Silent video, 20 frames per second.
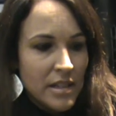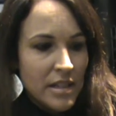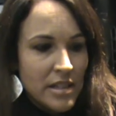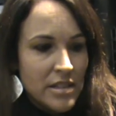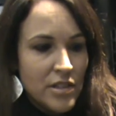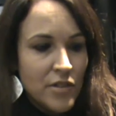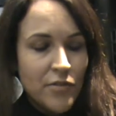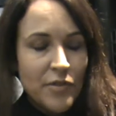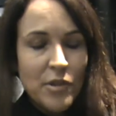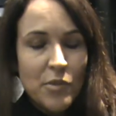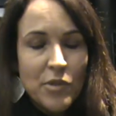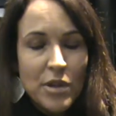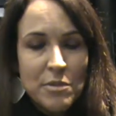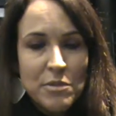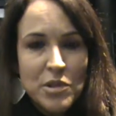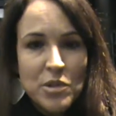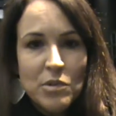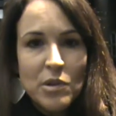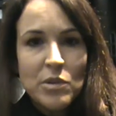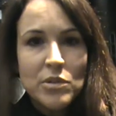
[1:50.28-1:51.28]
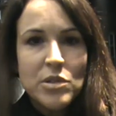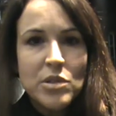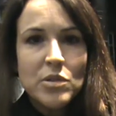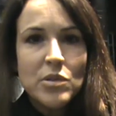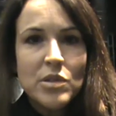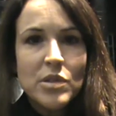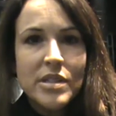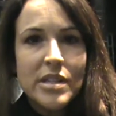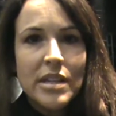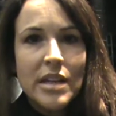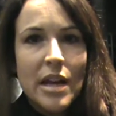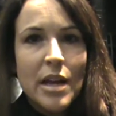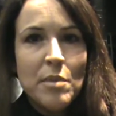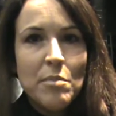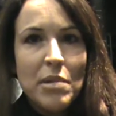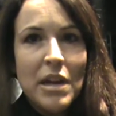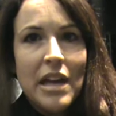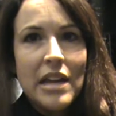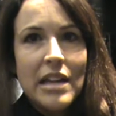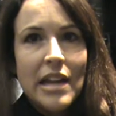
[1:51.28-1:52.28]
different Web 2.0 tools and
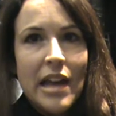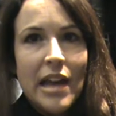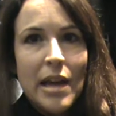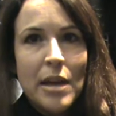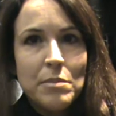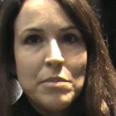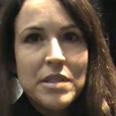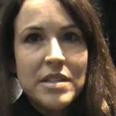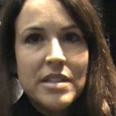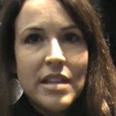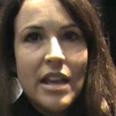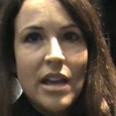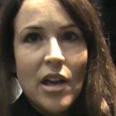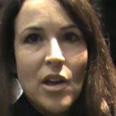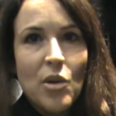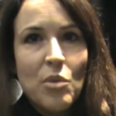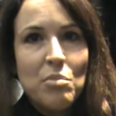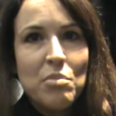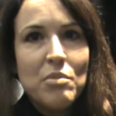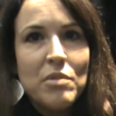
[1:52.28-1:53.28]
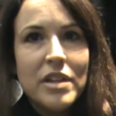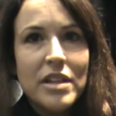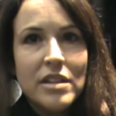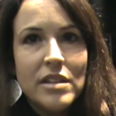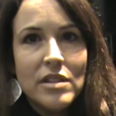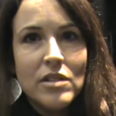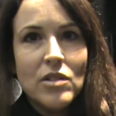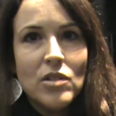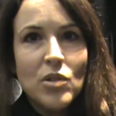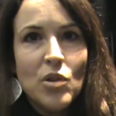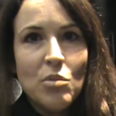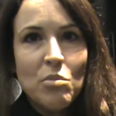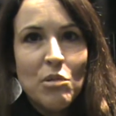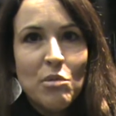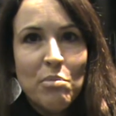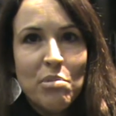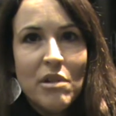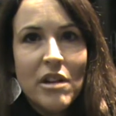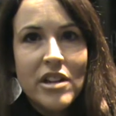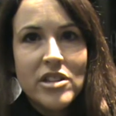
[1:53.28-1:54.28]
iPad apps to help with global
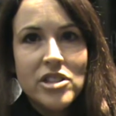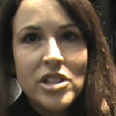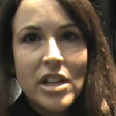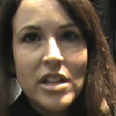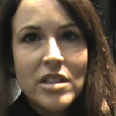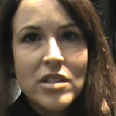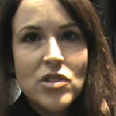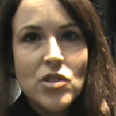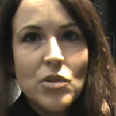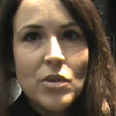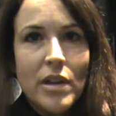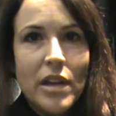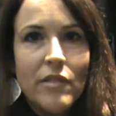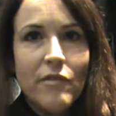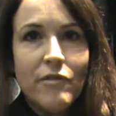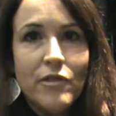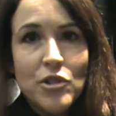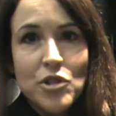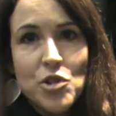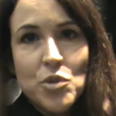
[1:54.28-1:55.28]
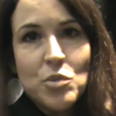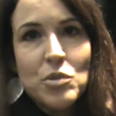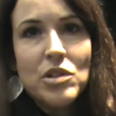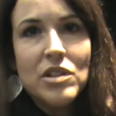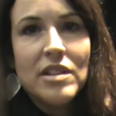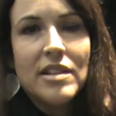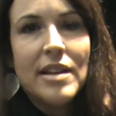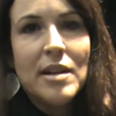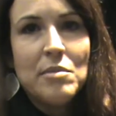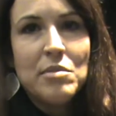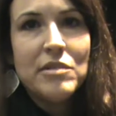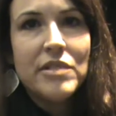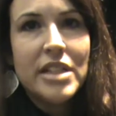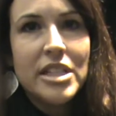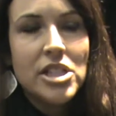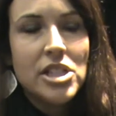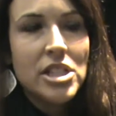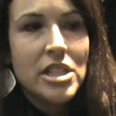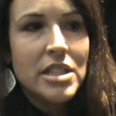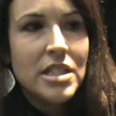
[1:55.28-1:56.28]
projects, doing virtual
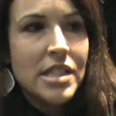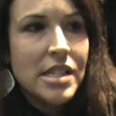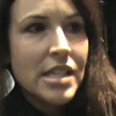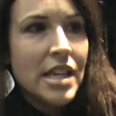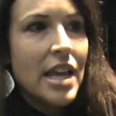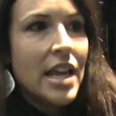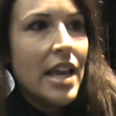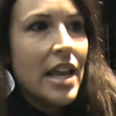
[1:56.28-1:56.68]
collaborations